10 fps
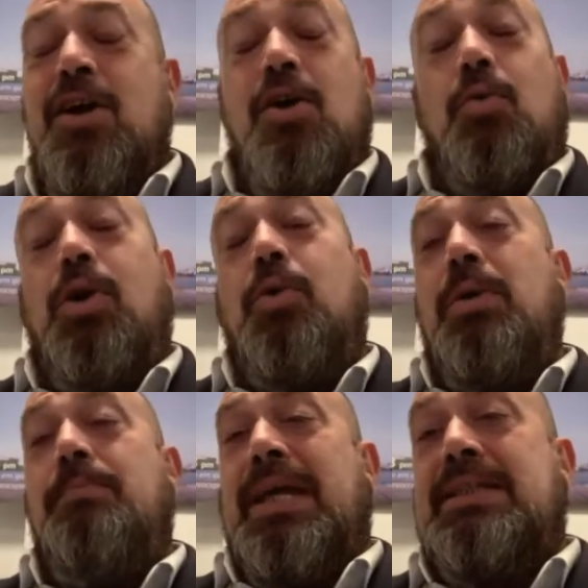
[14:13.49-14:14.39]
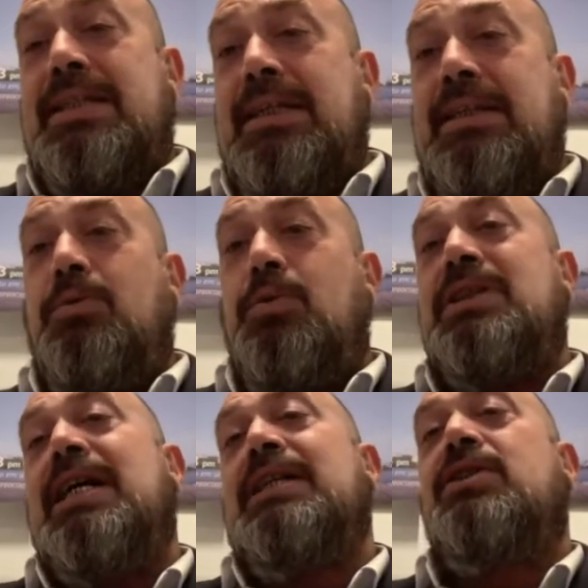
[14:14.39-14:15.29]
What we basically did
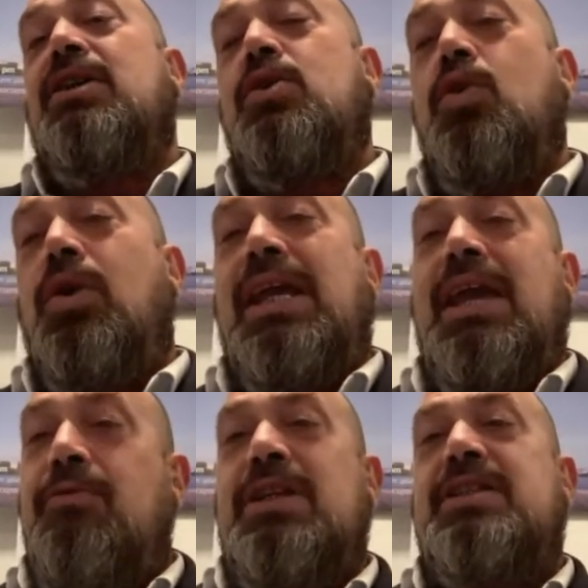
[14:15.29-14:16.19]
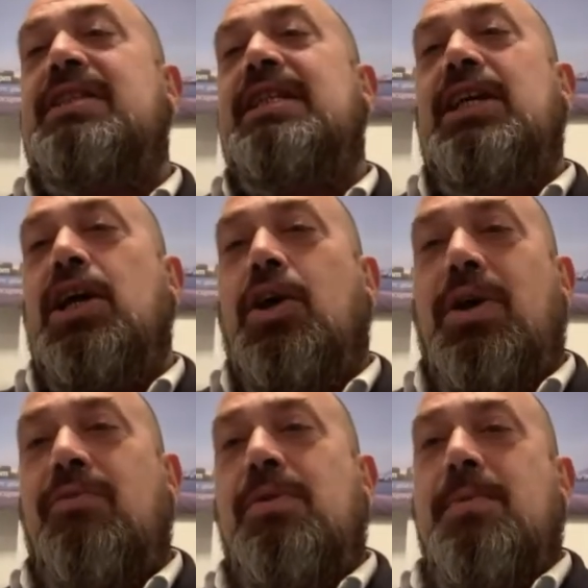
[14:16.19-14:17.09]
was I started calling every CEO,
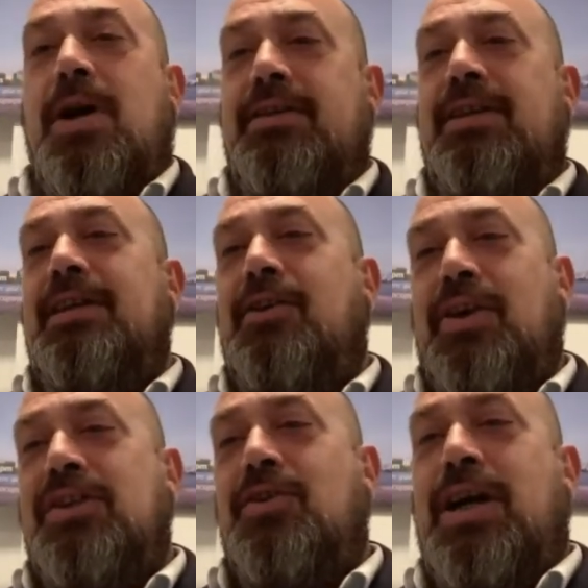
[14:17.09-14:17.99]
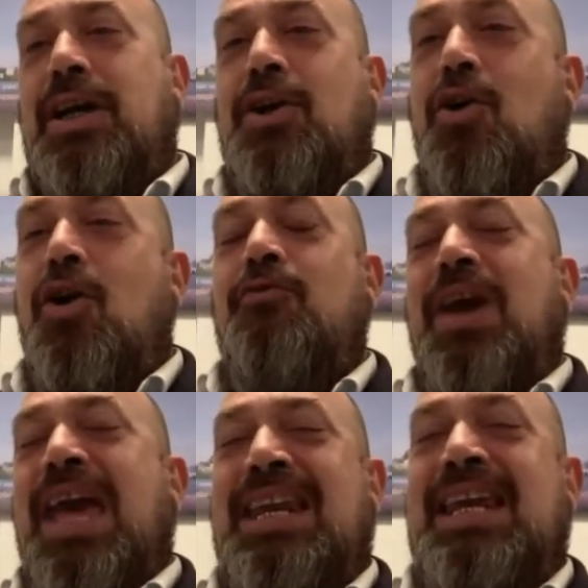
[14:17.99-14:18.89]
every marketing director I know of
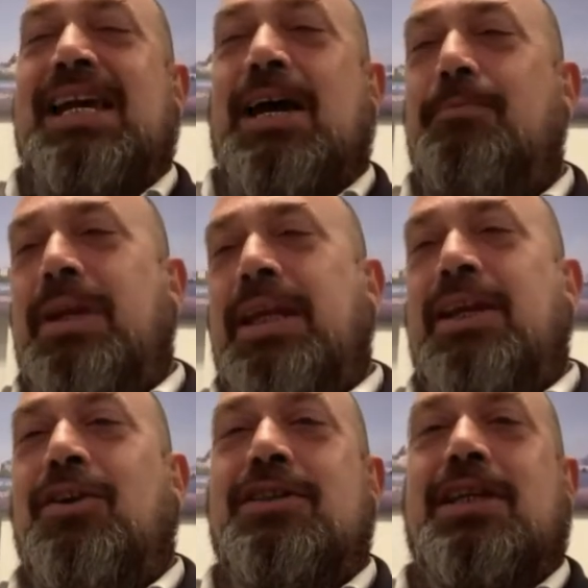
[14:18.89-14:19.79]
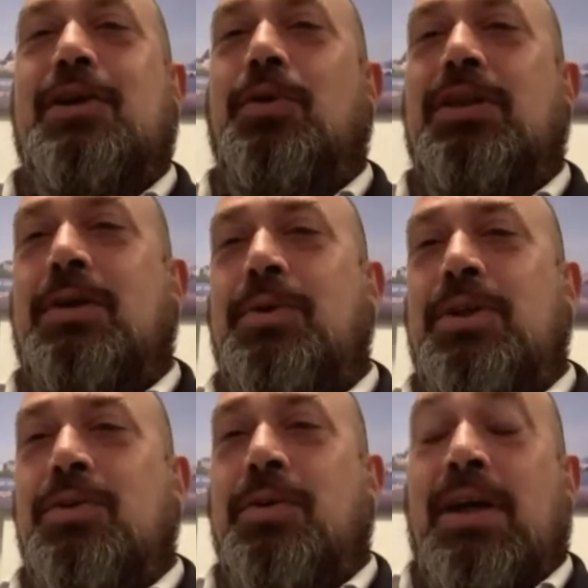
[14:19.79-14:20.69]
any company and asking what they were
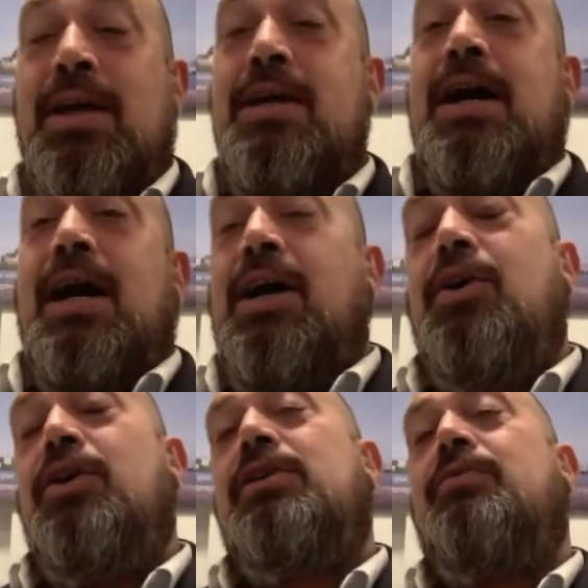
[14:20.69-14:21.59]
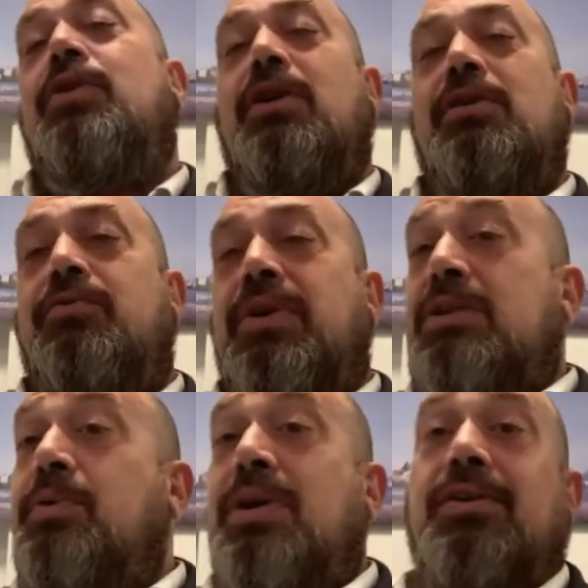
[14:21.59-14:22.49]
doing. I heard the following
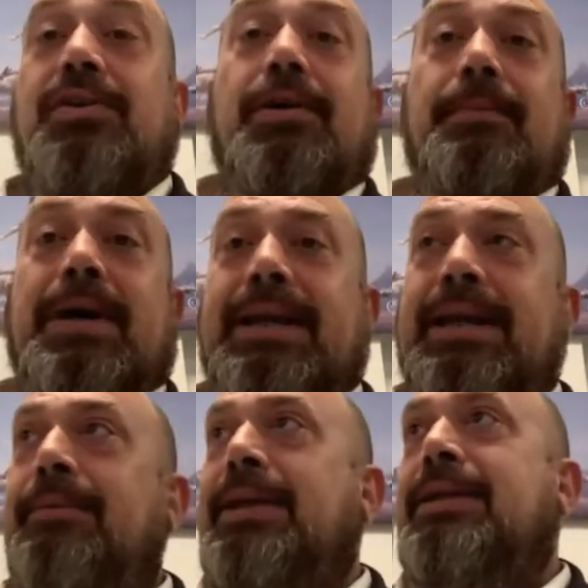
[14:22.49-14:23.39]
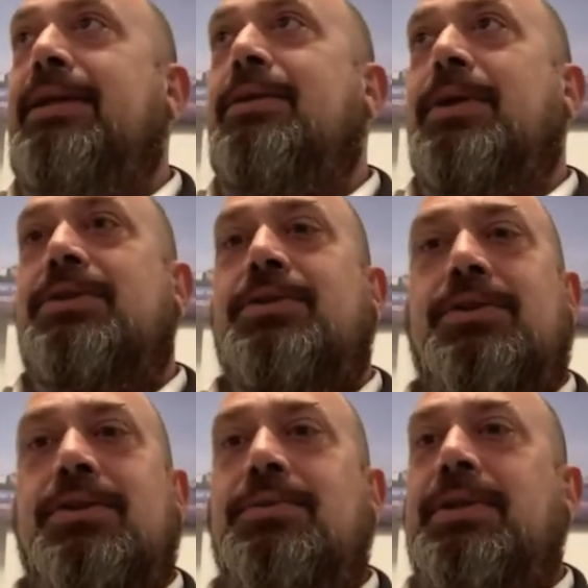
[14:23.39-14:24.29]
phrase: "We got no money, we don't know what to
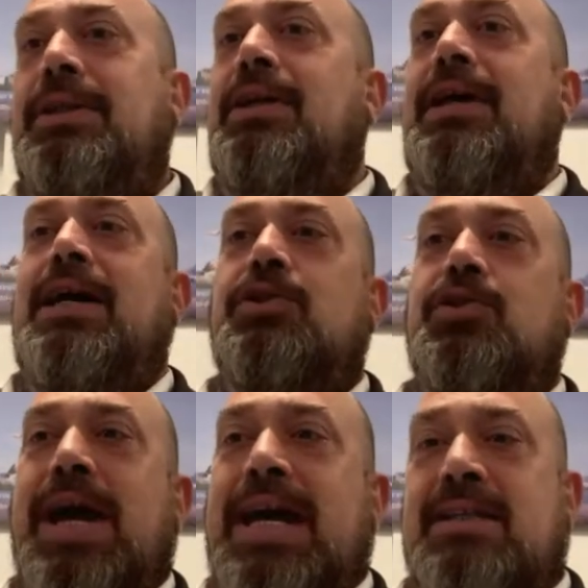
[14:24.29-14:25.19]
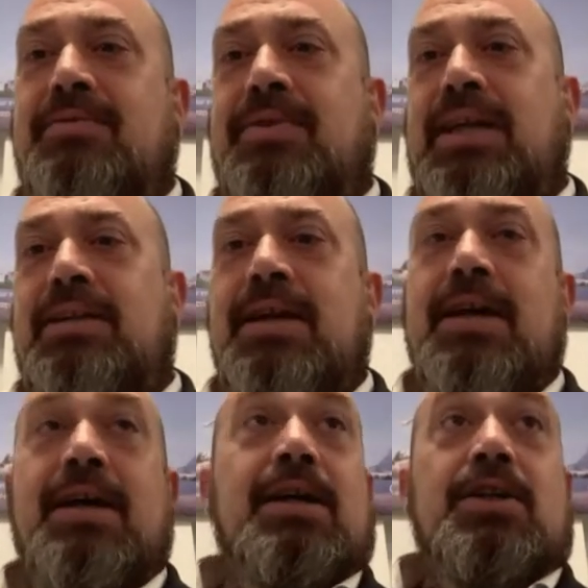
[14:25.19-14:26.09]
do, we don't know how to activate."
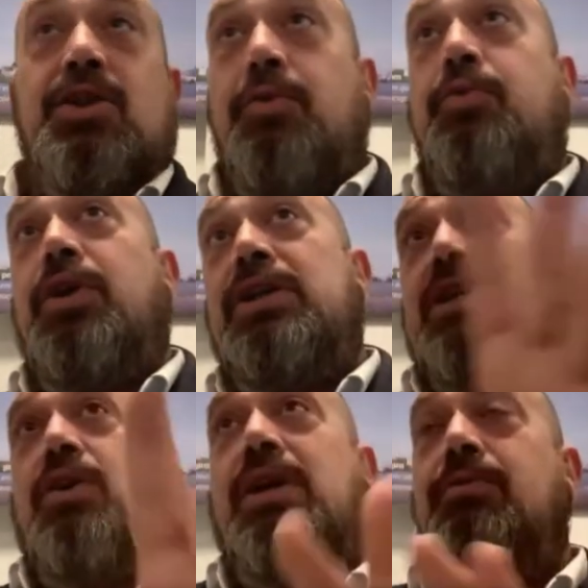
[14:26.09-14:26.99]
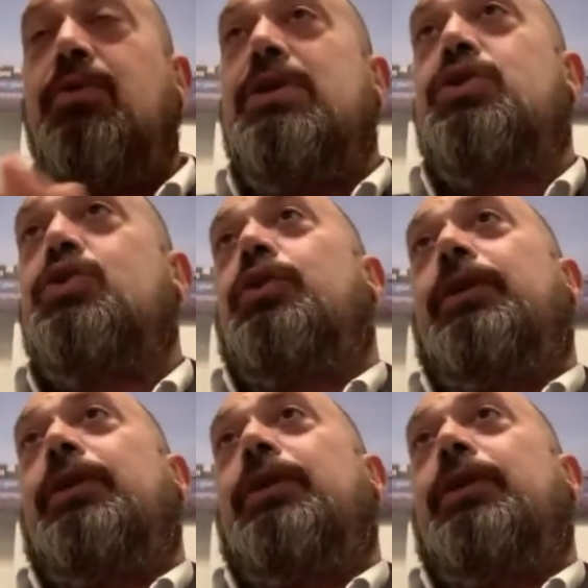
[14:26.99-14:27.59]
So, for instance, I'll give you a story.